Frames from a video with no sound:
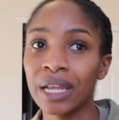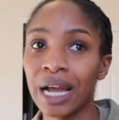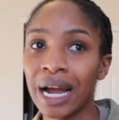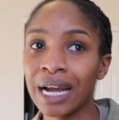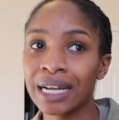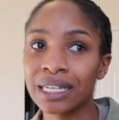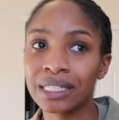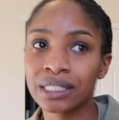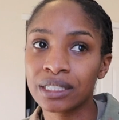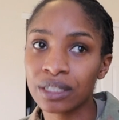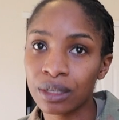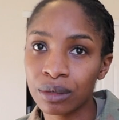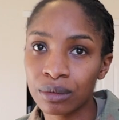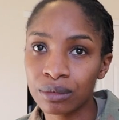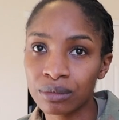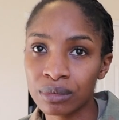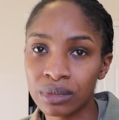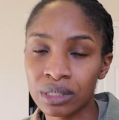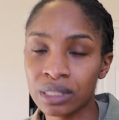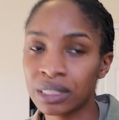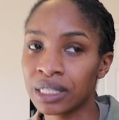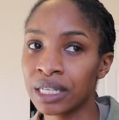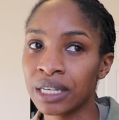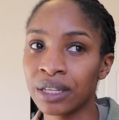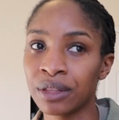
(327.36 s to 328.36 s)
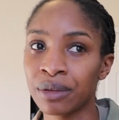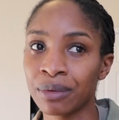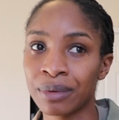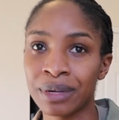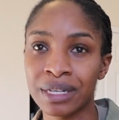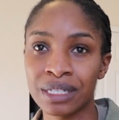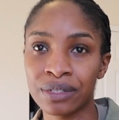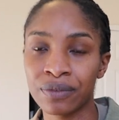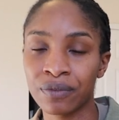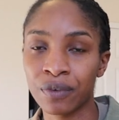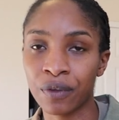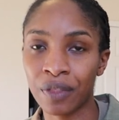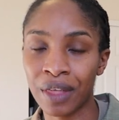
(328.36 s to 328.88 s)
i just don't see the
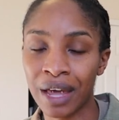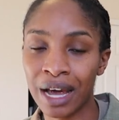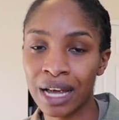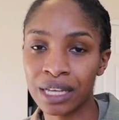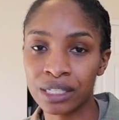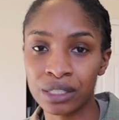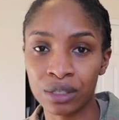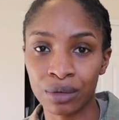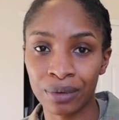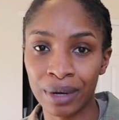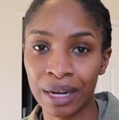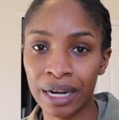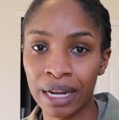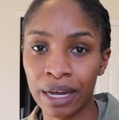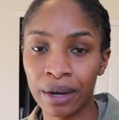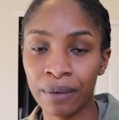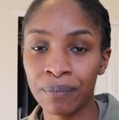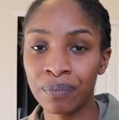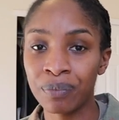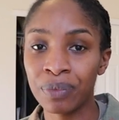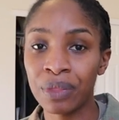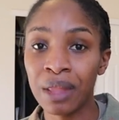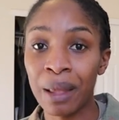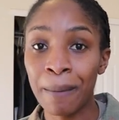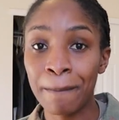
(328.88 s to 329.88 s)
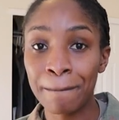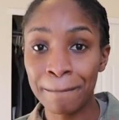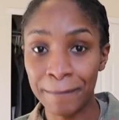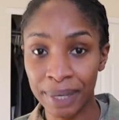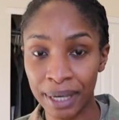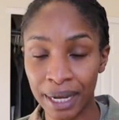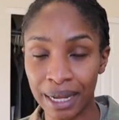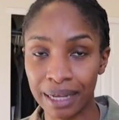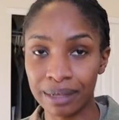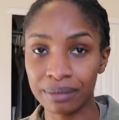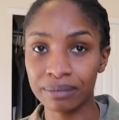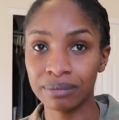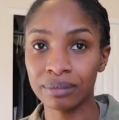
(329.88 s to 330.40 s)
reason for the hassle right now
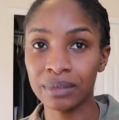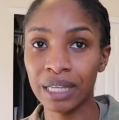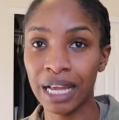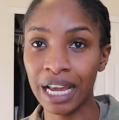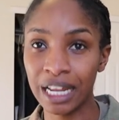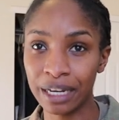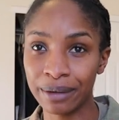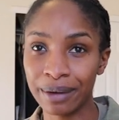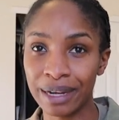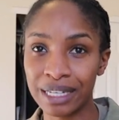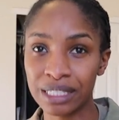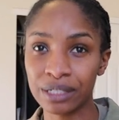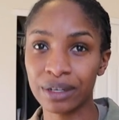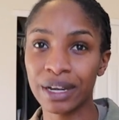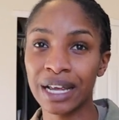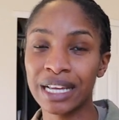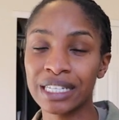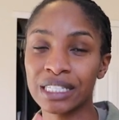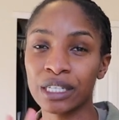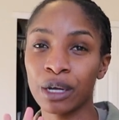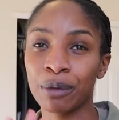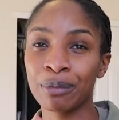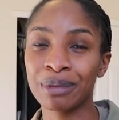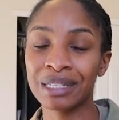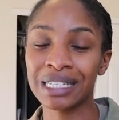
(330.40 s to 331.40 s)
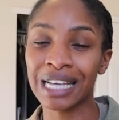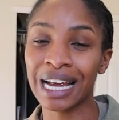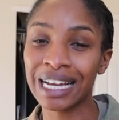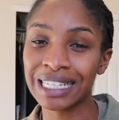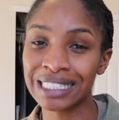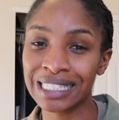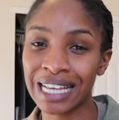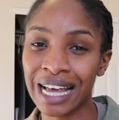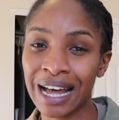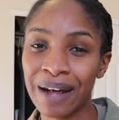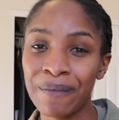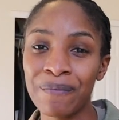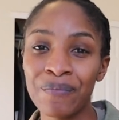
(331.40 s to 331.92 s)
but anyways okay so besides
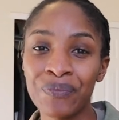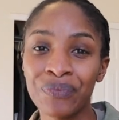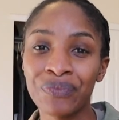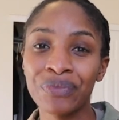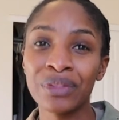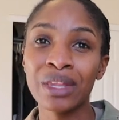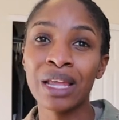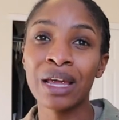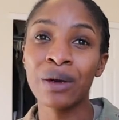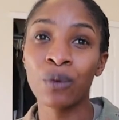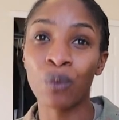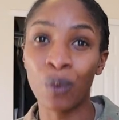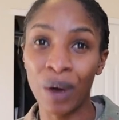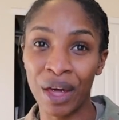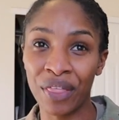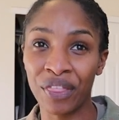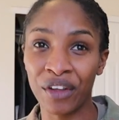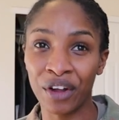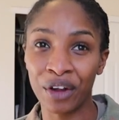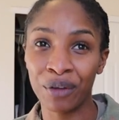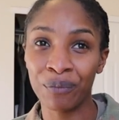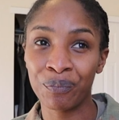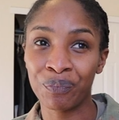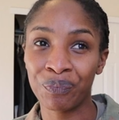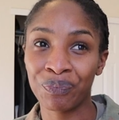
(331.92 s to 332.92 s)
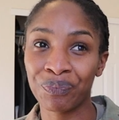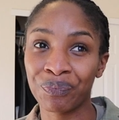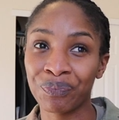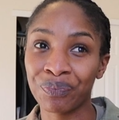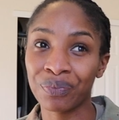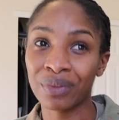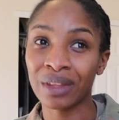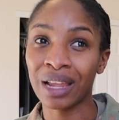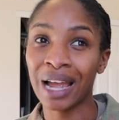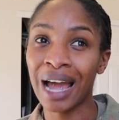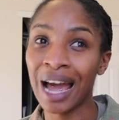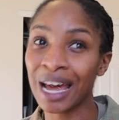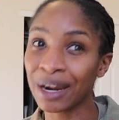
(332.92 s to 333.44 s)
that weather
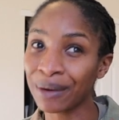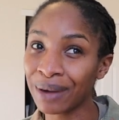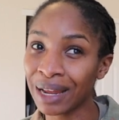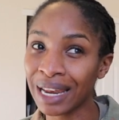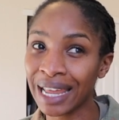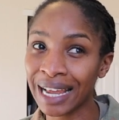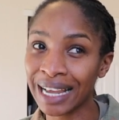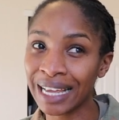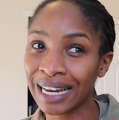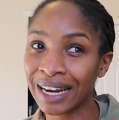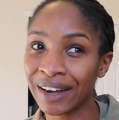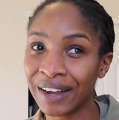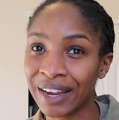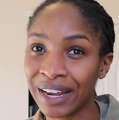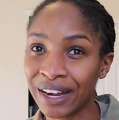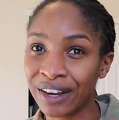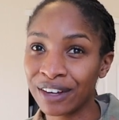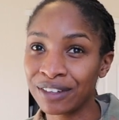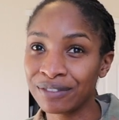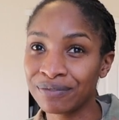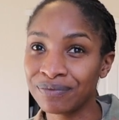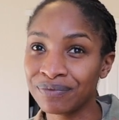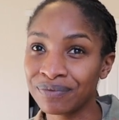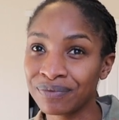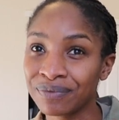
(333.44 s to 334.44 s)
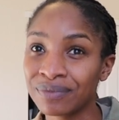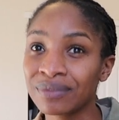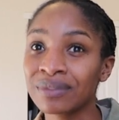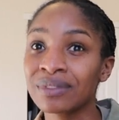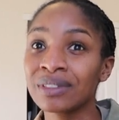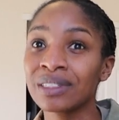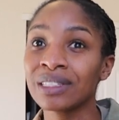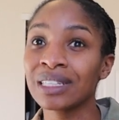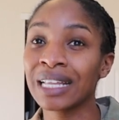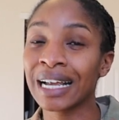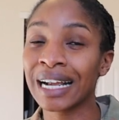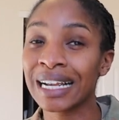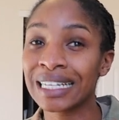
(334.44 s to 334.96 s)
how do i like it out here
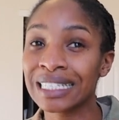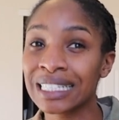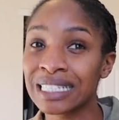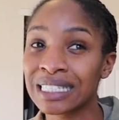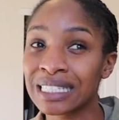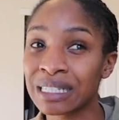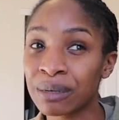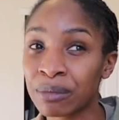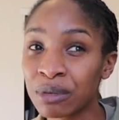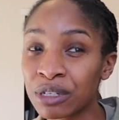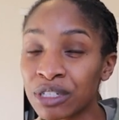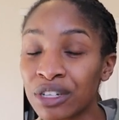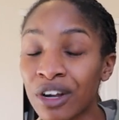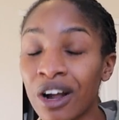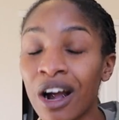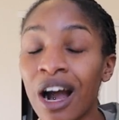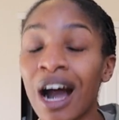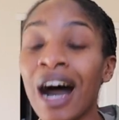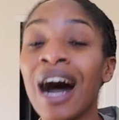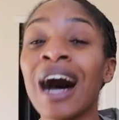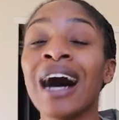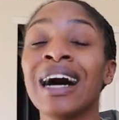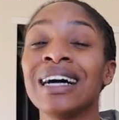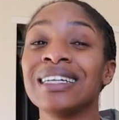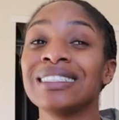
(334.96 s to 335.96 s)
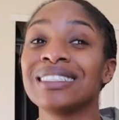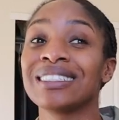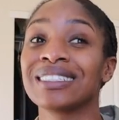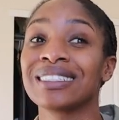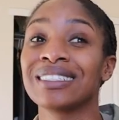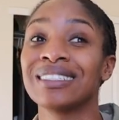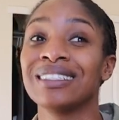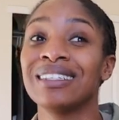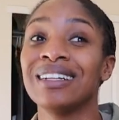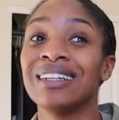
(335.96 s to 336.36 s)
like i said summers are hot